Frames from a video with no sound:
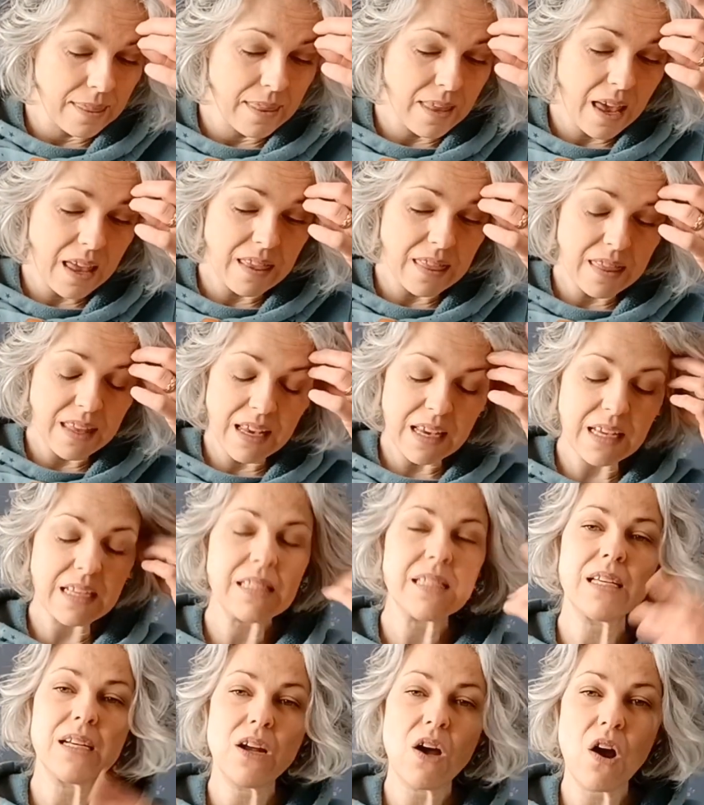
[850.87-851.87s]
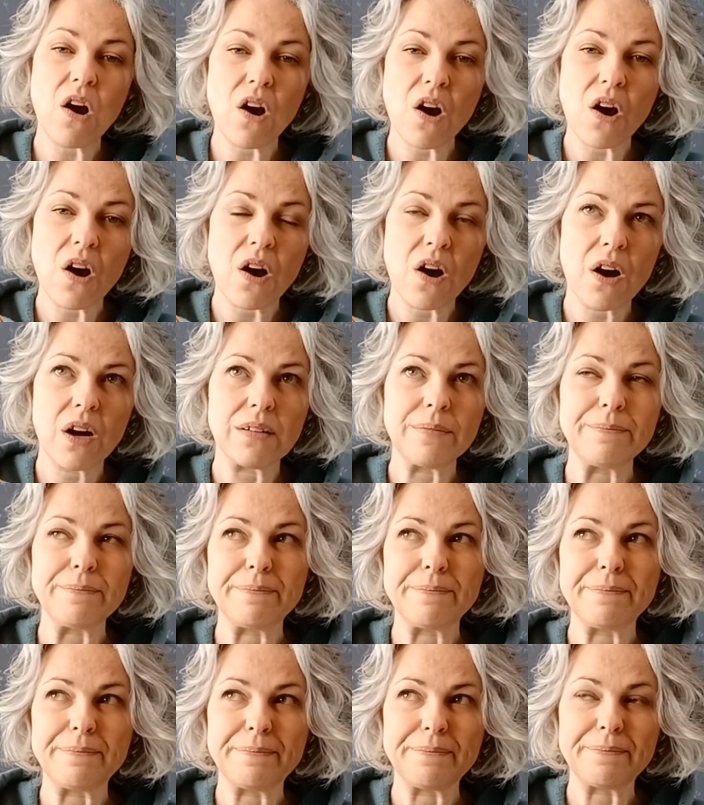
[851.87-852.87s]
I think it's an
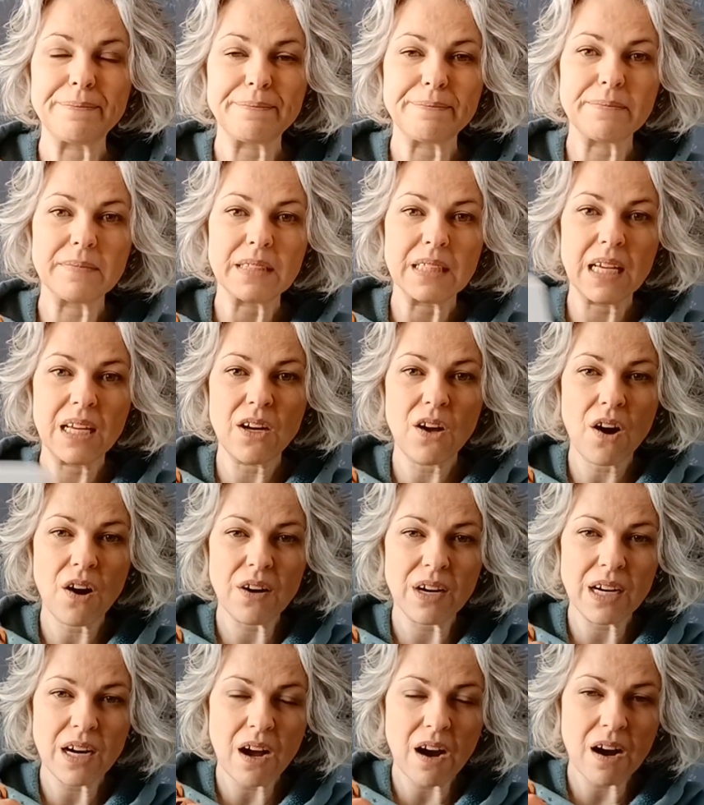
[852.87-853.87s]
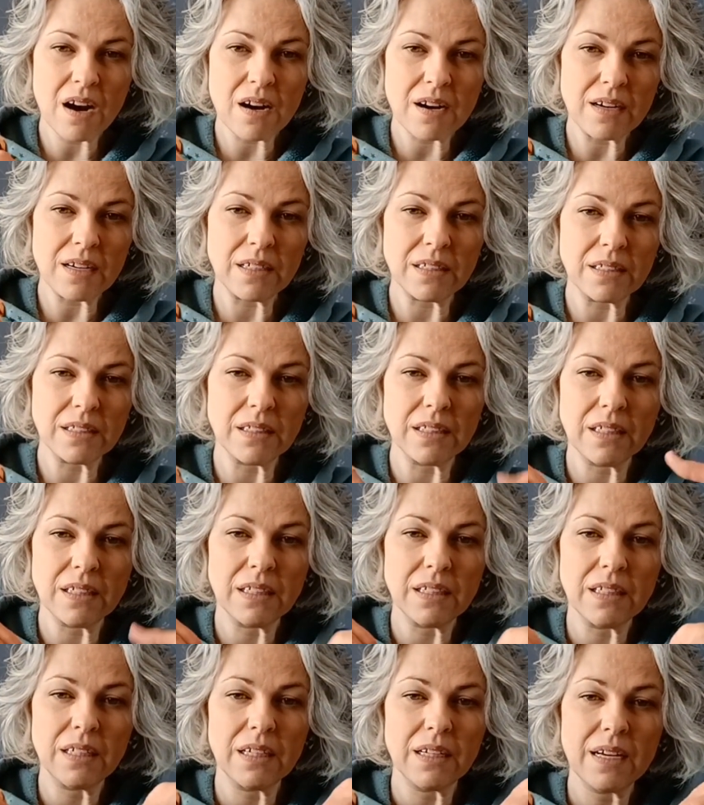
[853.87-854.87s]
R&R,
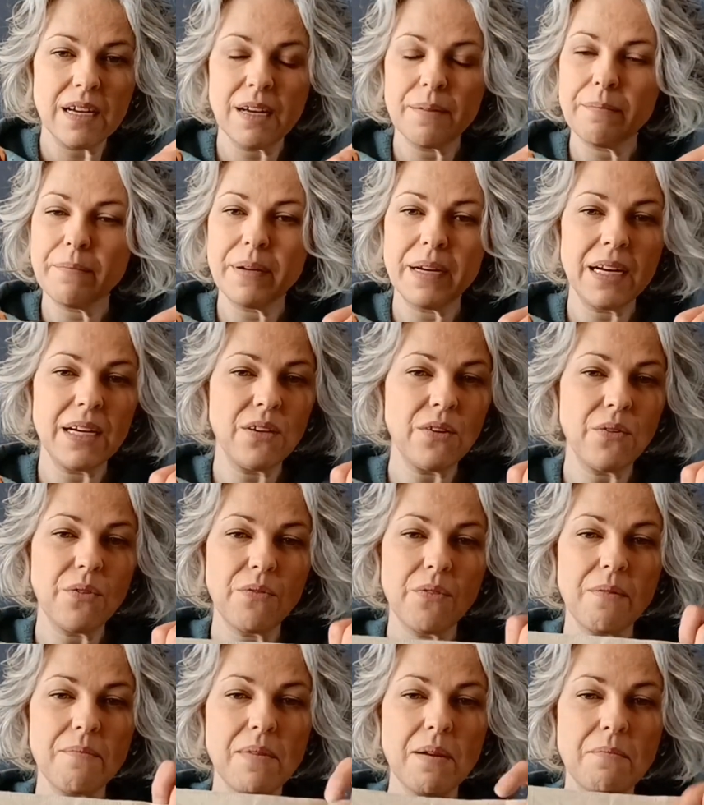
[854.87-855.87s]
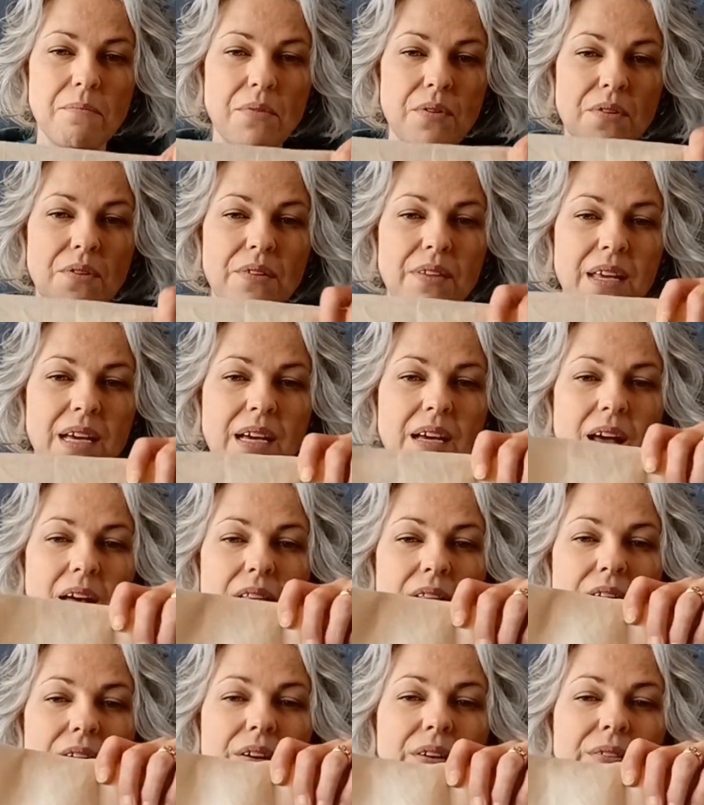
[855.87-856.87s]
but I don't remember the
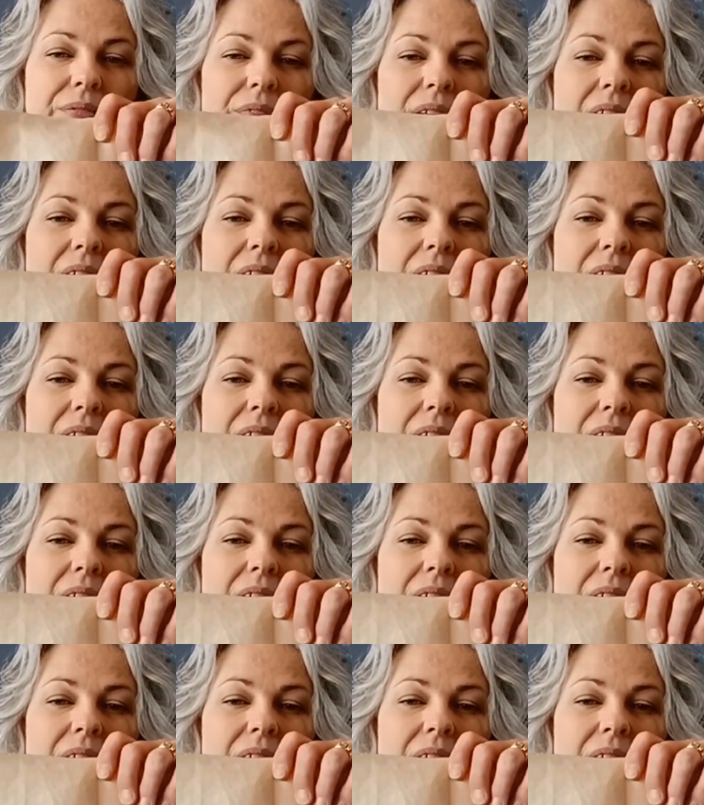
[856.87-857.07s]
color.